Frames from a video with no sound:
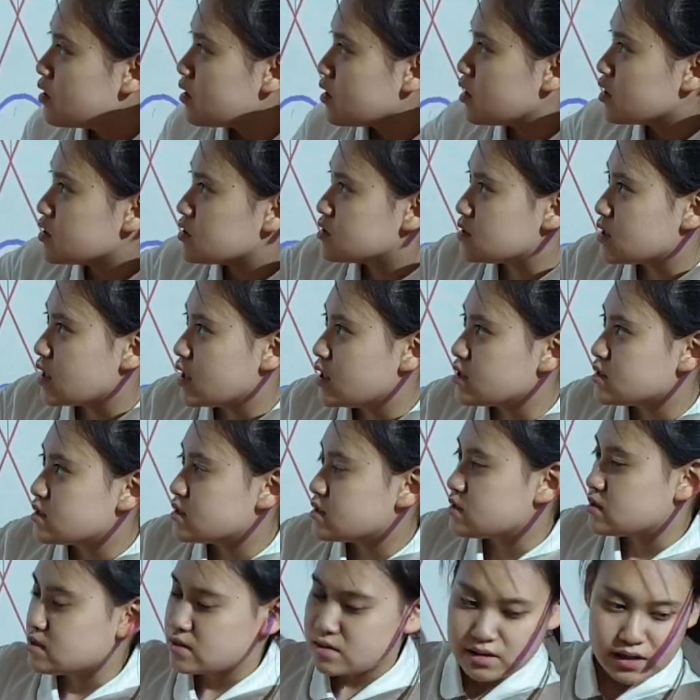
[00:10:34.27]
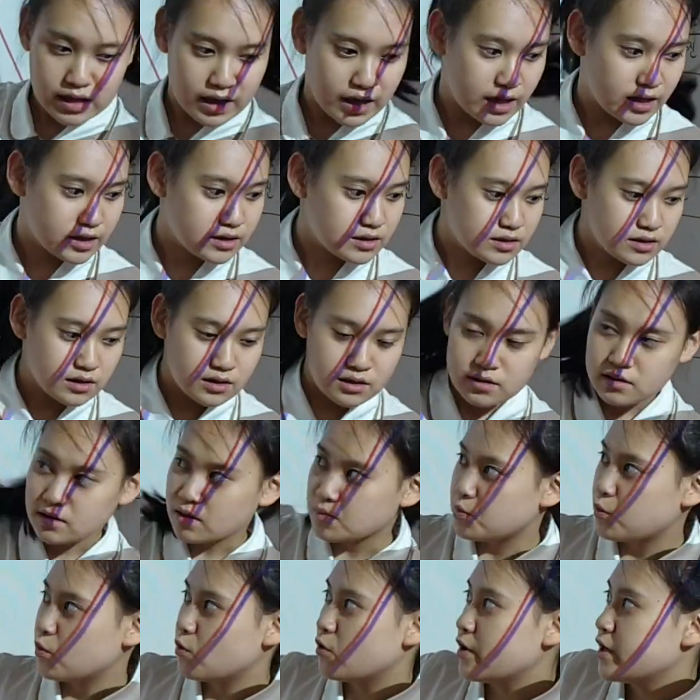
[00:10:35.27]
it says that the
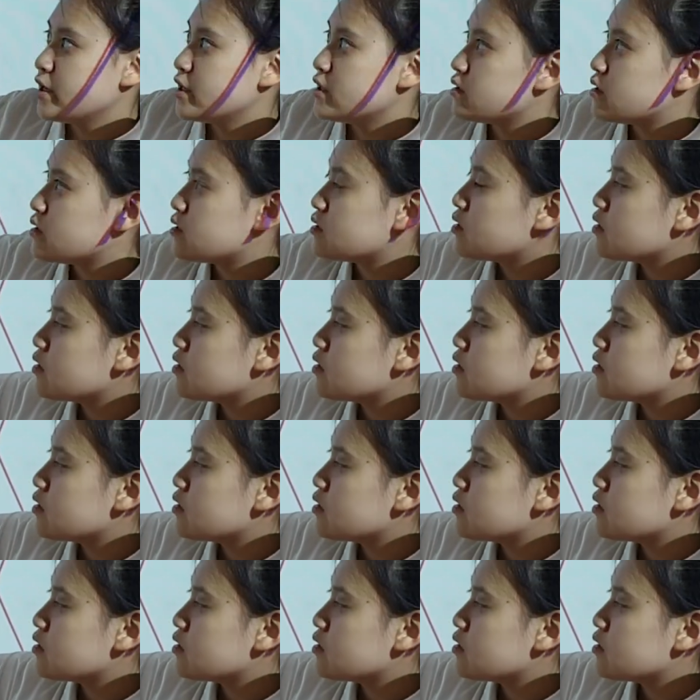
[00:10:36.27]
point,